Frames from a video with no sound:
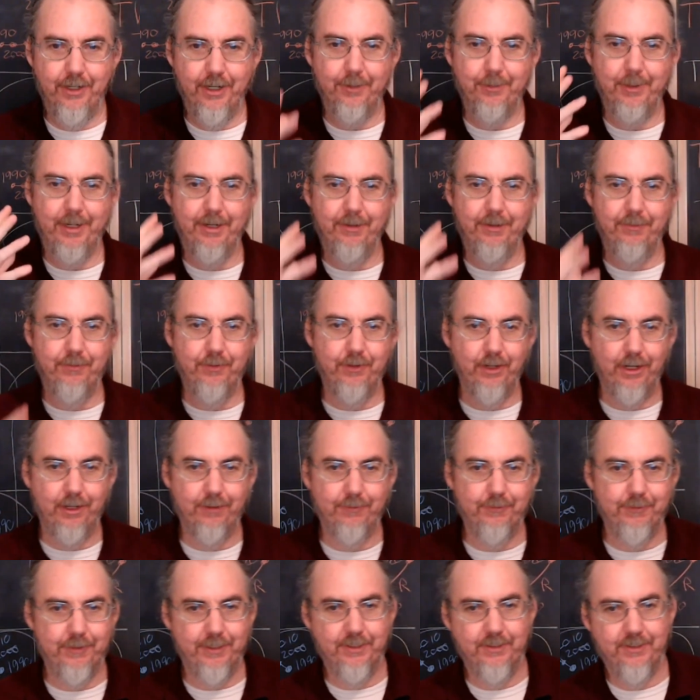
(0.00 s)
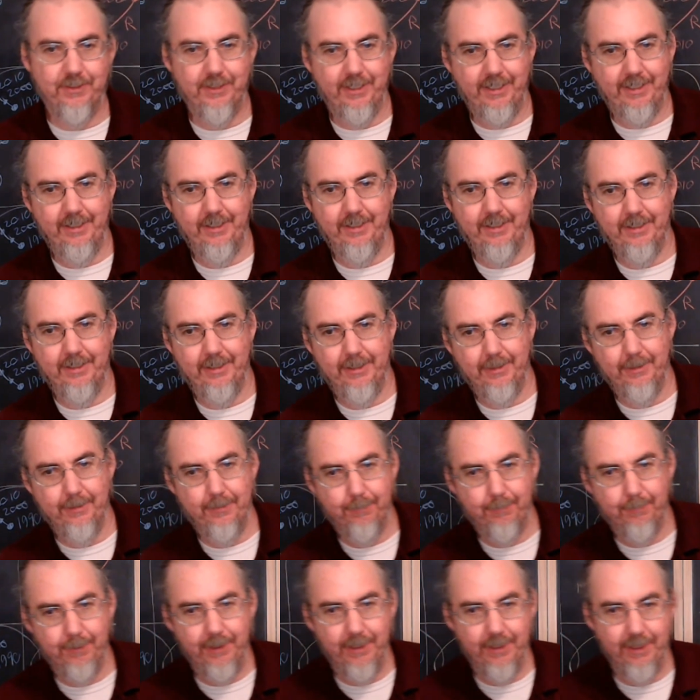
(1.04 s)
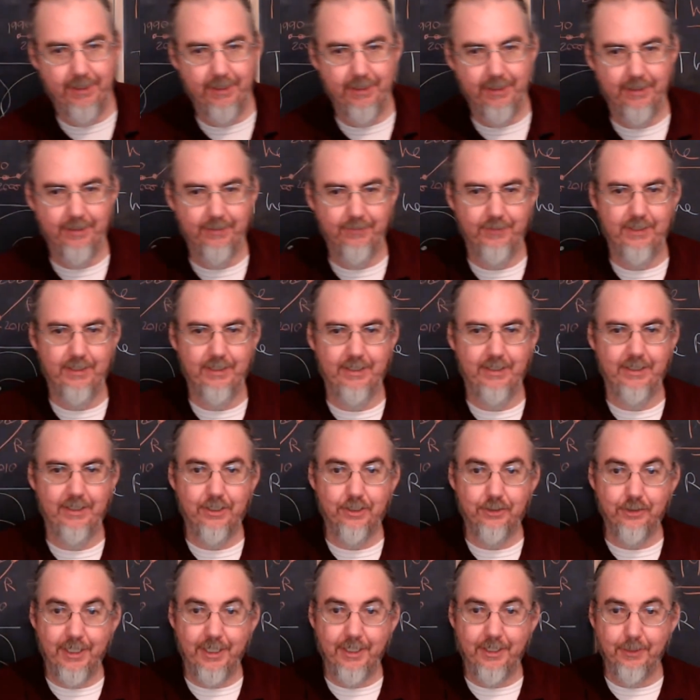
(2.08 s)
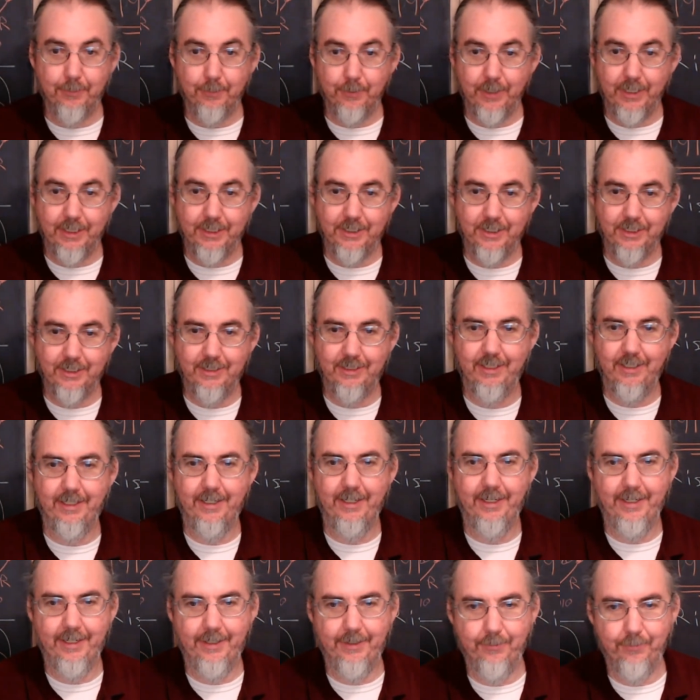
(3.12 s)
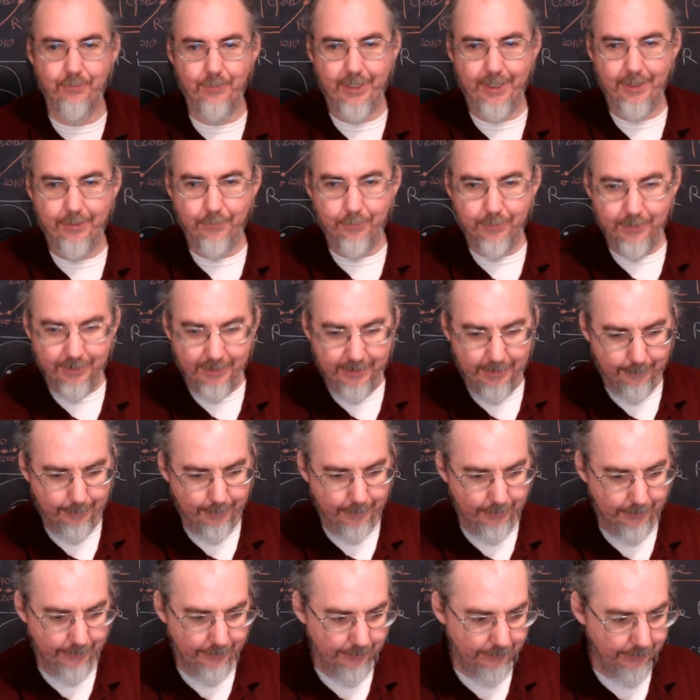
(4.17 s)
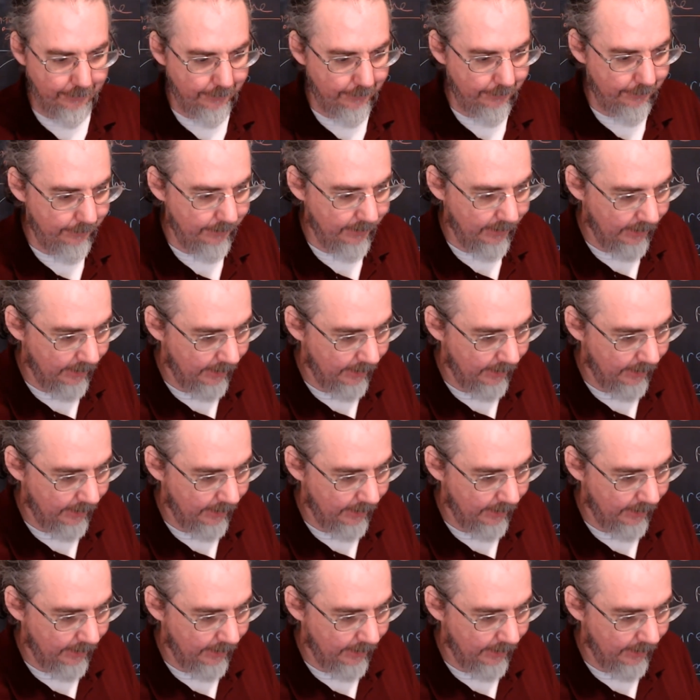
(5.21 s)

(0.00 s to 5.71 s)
ran for office in the peak of the Great Depression and ran really opposed to